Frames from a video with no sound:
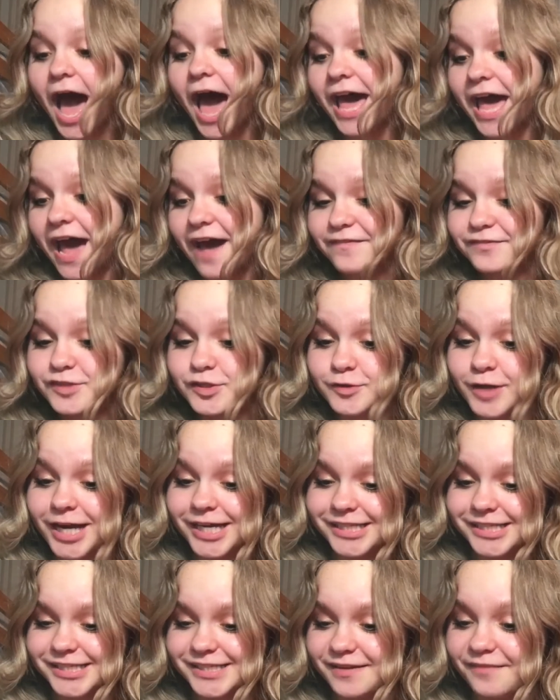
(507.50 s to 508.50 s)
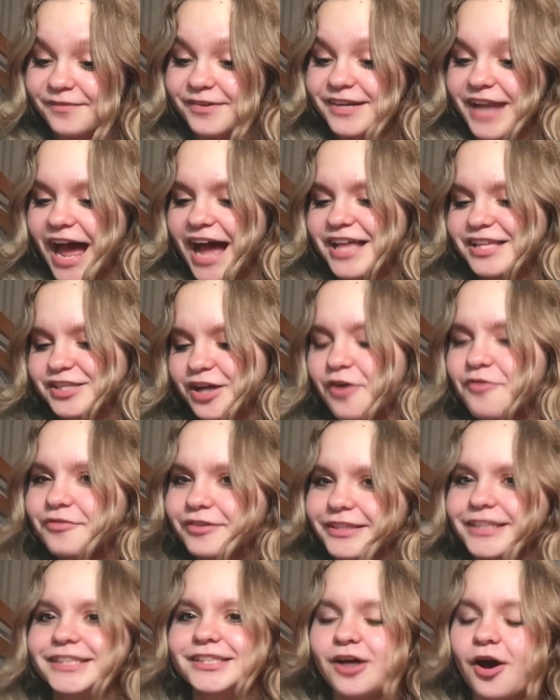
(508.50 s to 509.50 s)
have to write to someone I don't
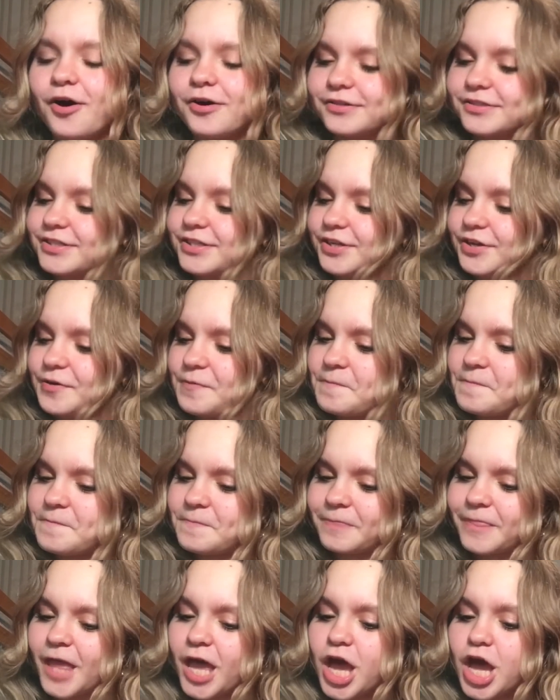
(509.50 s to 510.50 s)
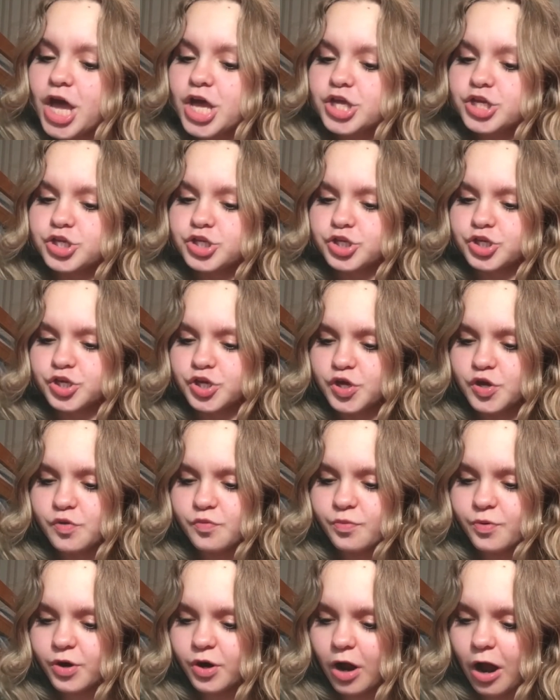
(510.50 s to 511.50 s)
really talk to you
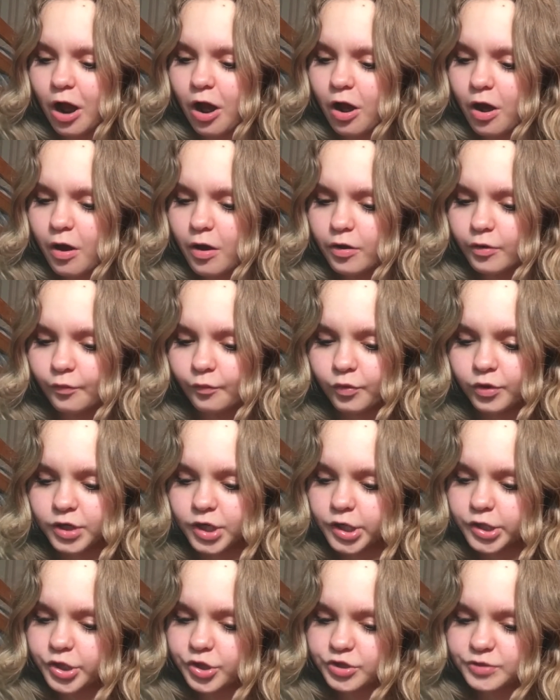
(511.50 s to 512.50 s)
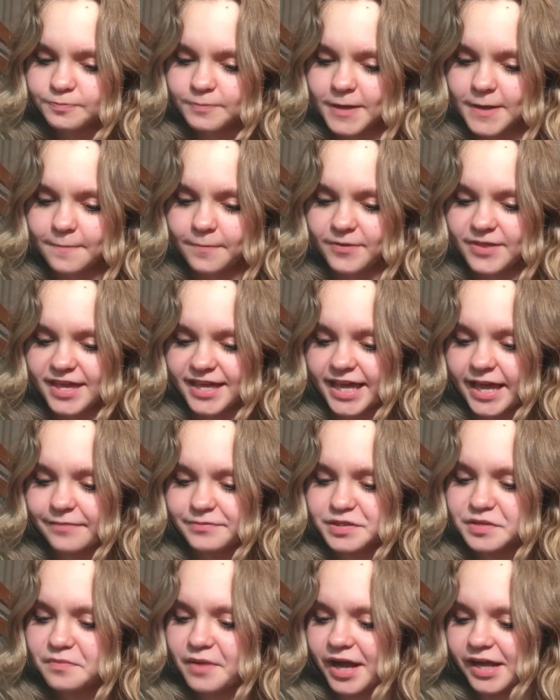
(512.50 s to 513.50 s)
were uh, one of those people that came
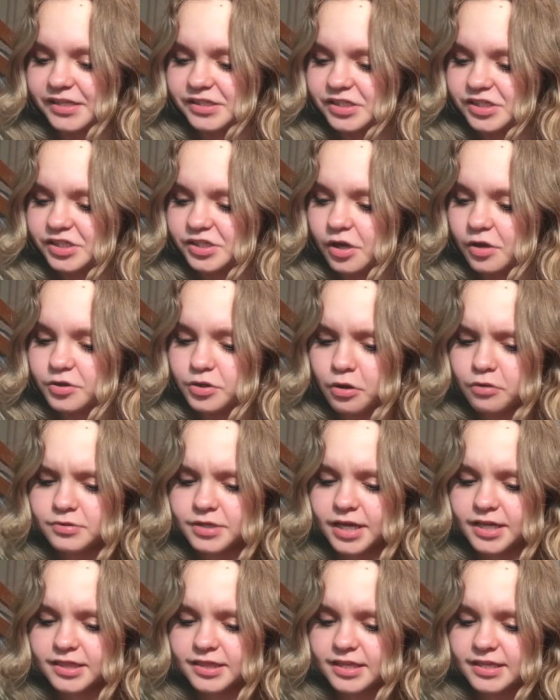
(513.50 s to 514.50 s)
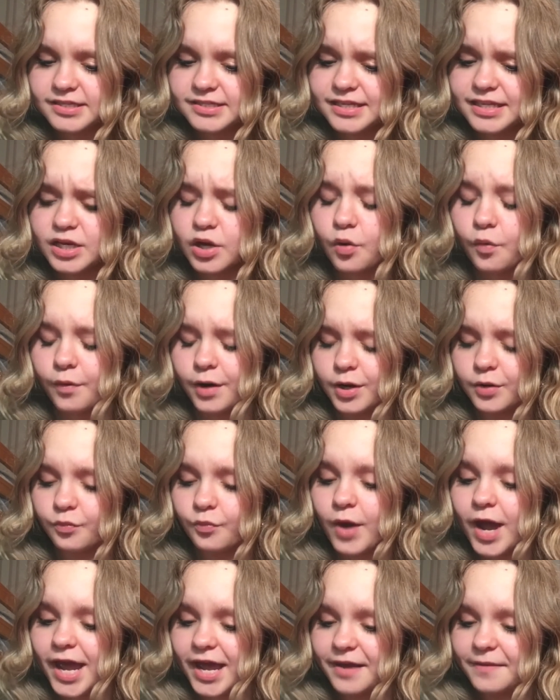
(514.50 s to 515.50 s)
to mind, so don't take this in a weird
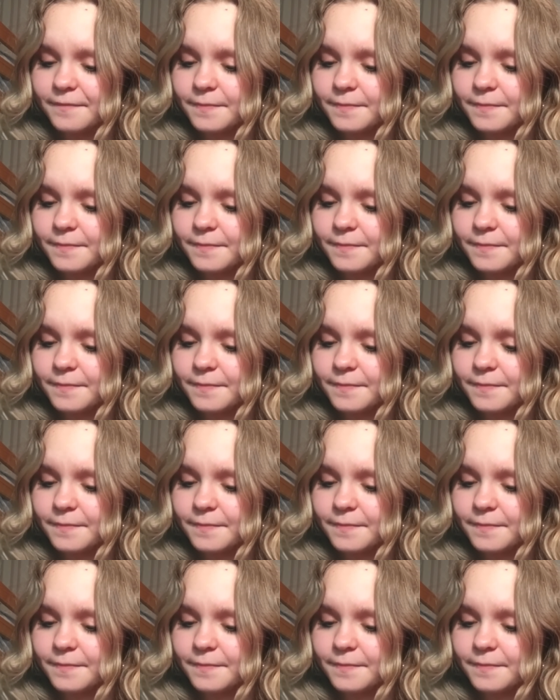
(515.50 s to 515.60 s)
way.